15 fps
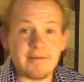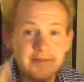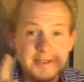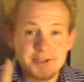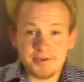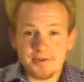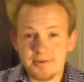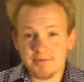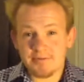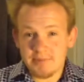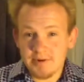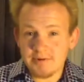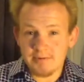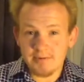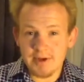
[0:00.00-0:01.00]
I want to show you
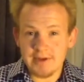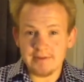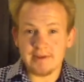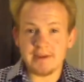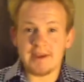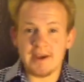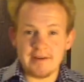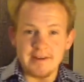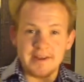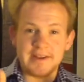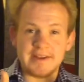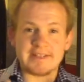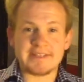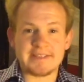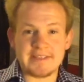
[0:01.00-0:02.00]
real quickly how to
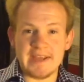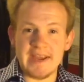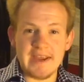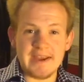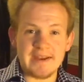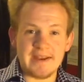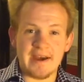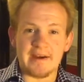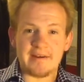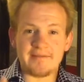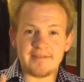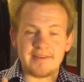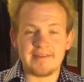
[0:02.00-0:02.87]
get a stain out of a